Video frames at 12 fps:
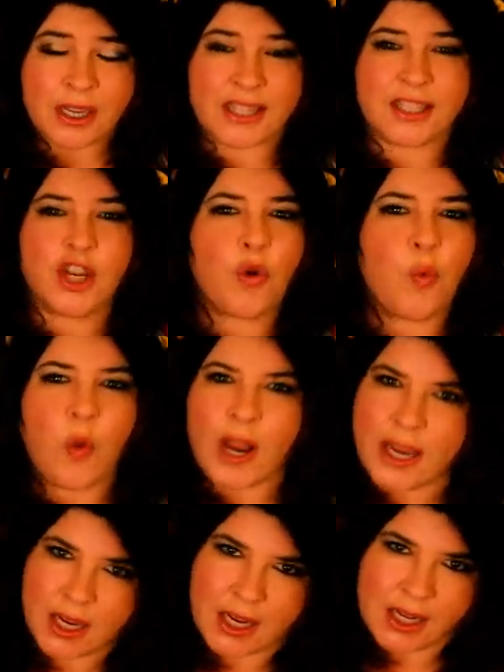It's an
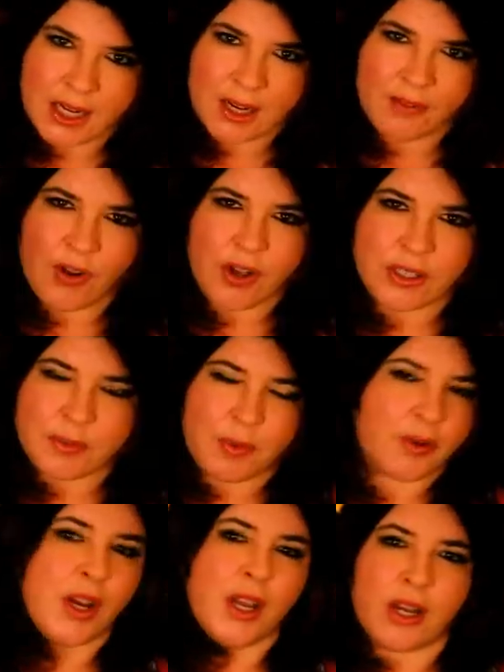awakening of our
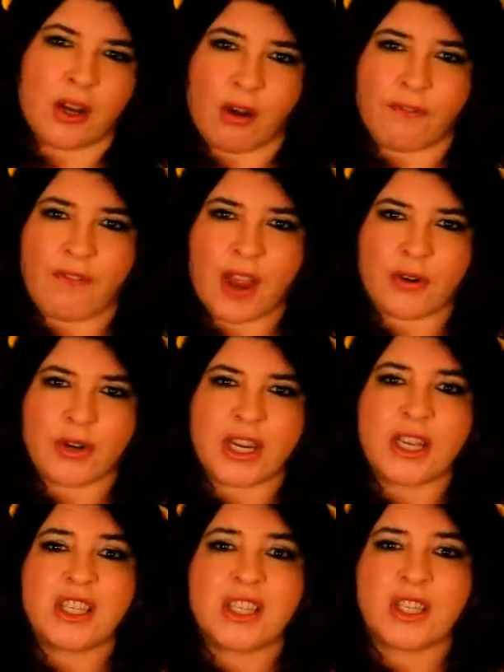spirit and our
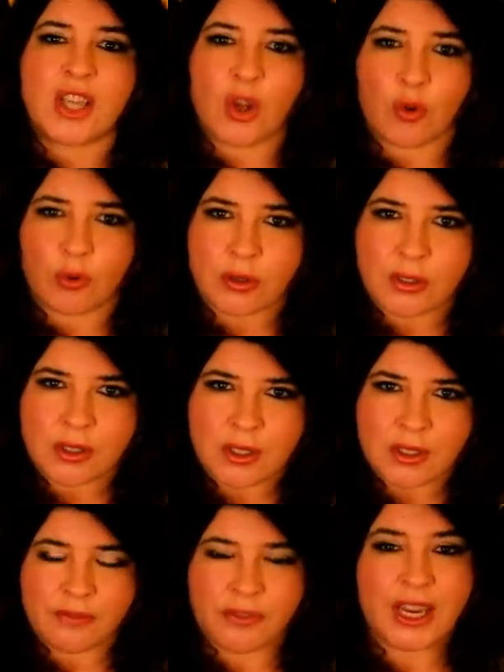very soul.
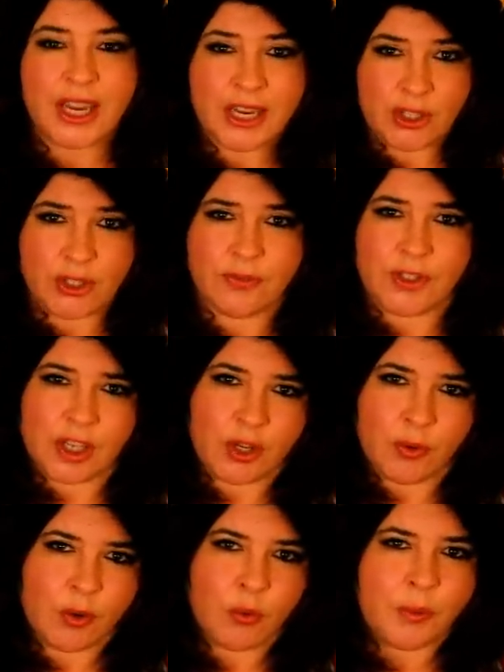For each of
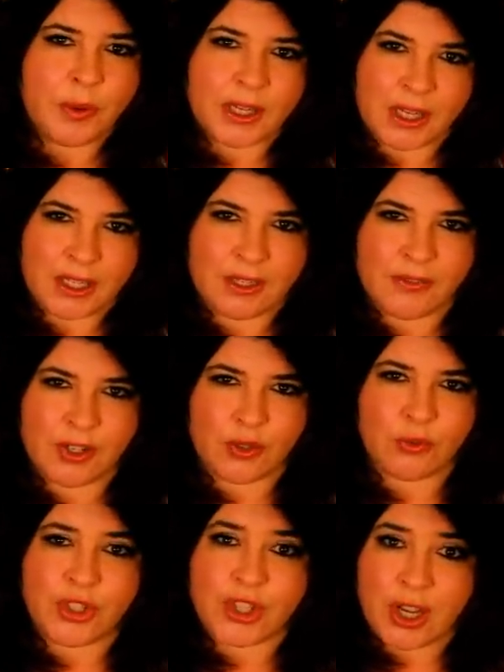you, it will be an
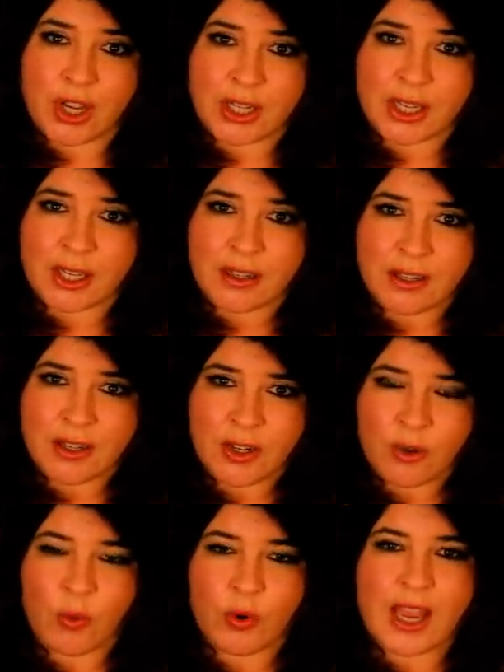individual journey.
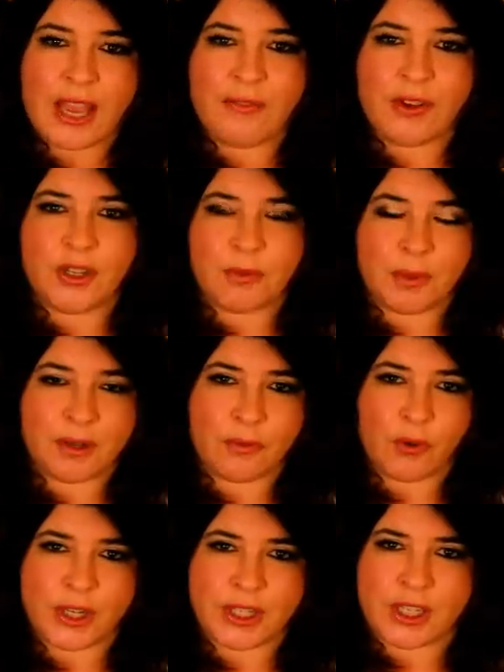Whatever you've been
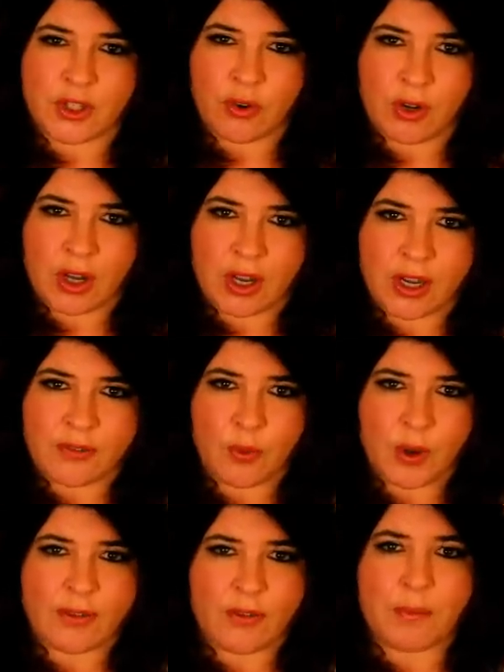avoiding in your life,
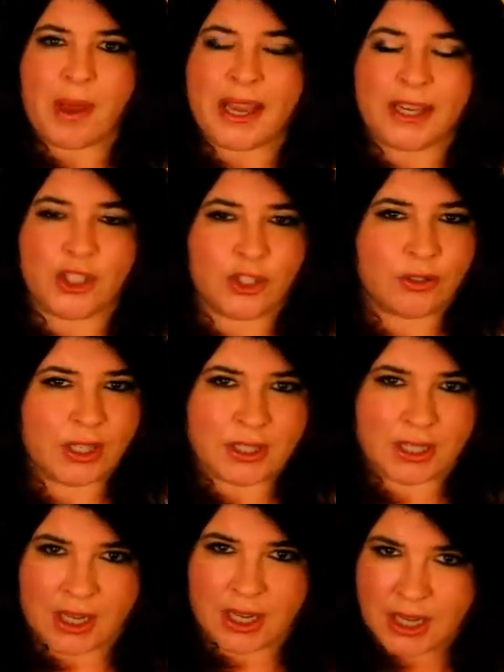whatever baggage you
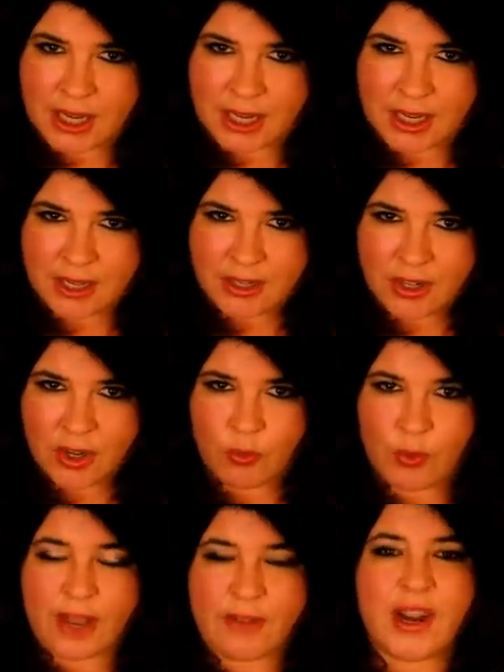need to clear,
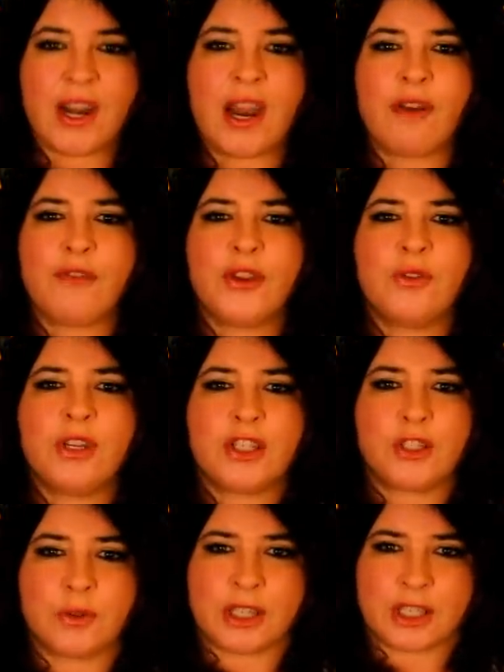whatever love you
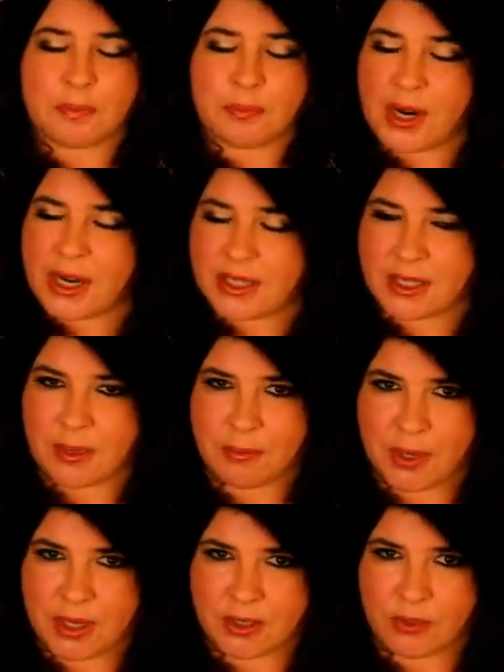need to express and
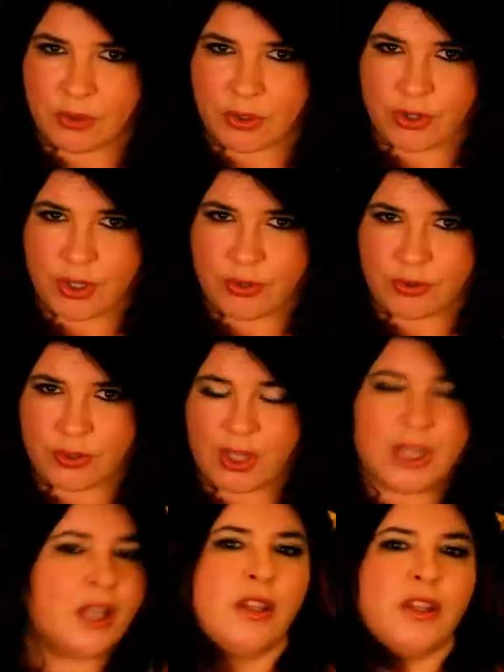personal truth,
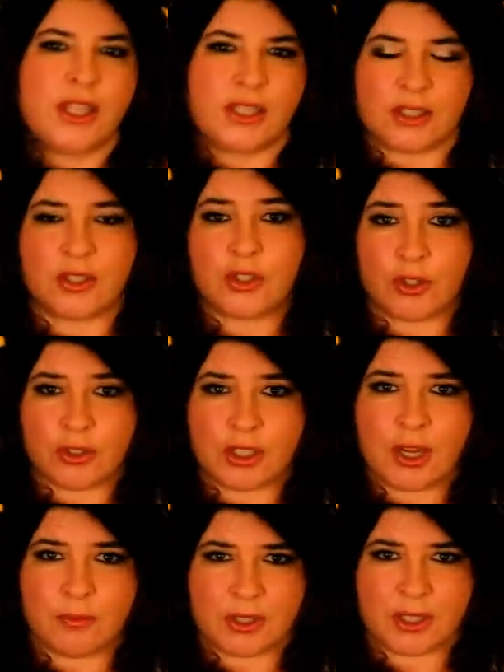this should
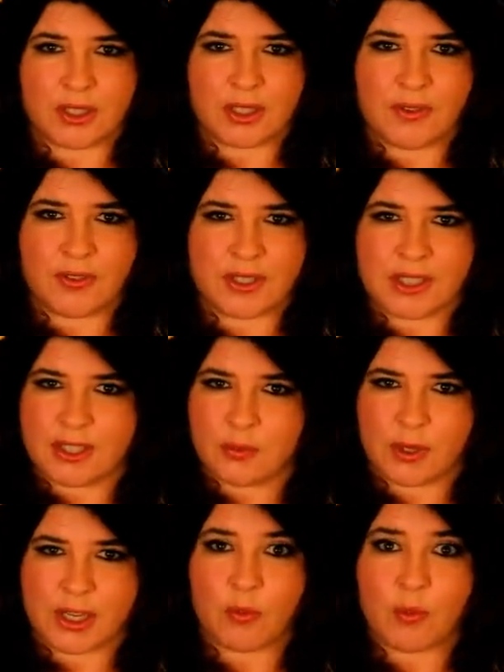come to the surface this
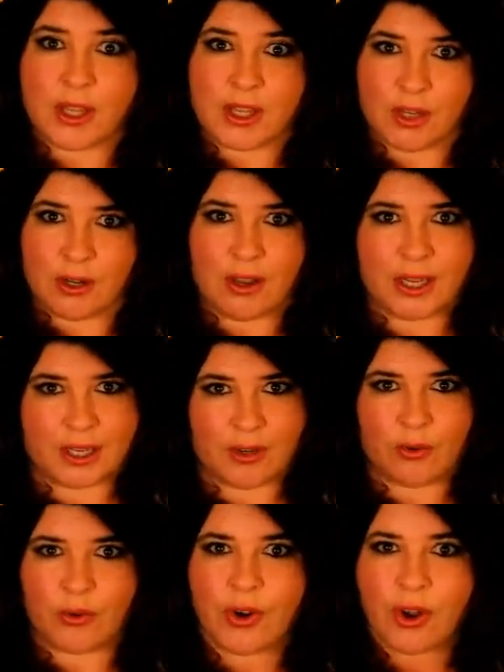week, whether you like
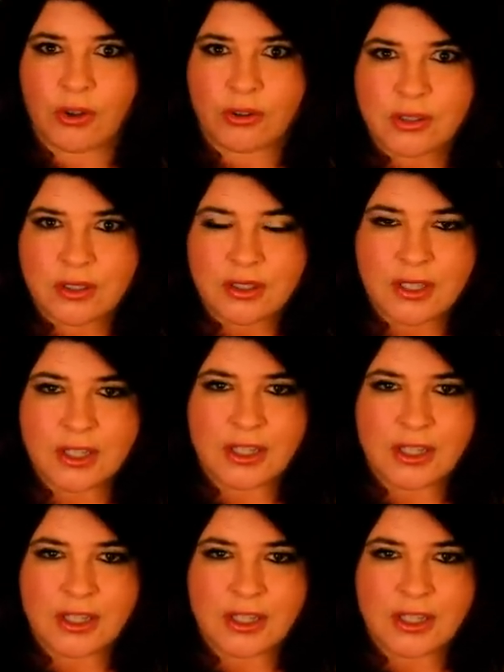it or not.